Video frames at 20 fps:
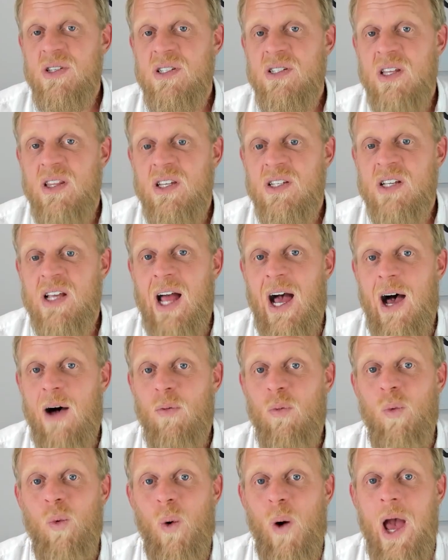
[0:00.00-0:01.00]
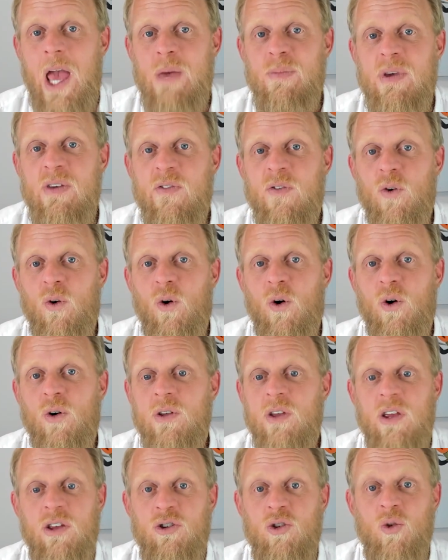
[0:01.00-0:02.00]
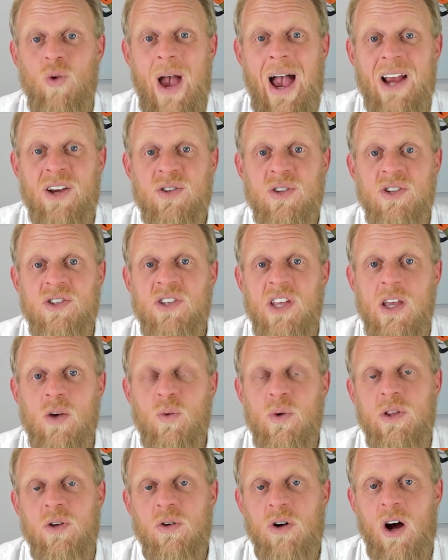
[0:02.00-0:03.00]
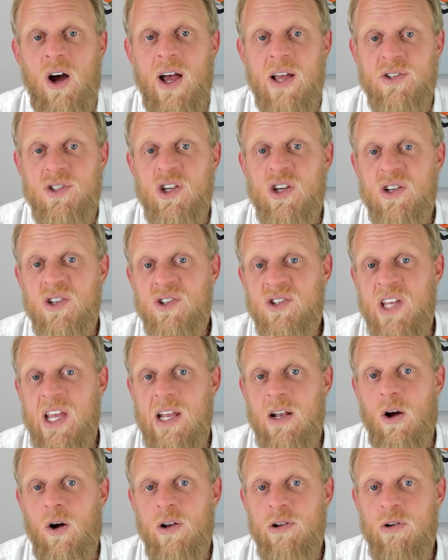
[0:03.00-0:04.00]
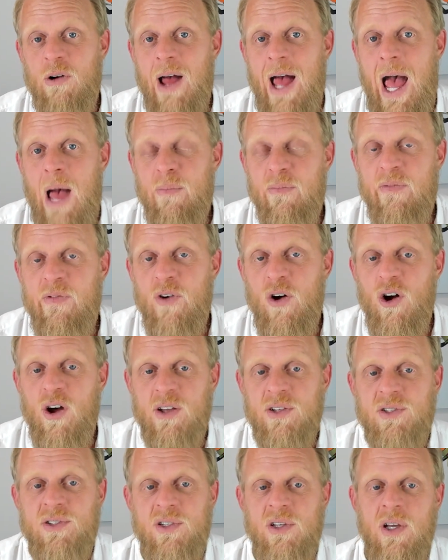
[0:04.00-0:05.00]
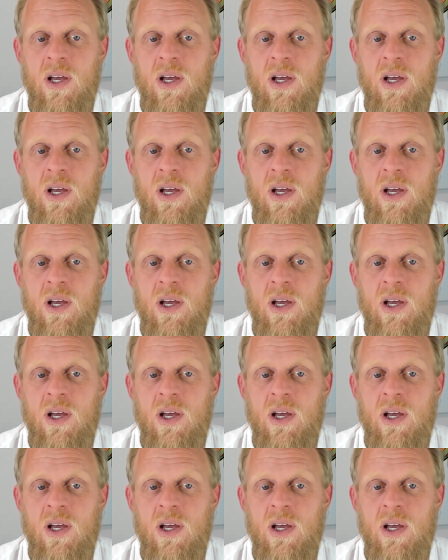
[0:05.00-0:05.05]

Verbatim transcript: see this car way before you actually see it with your eyes. You're going to see it on your app first.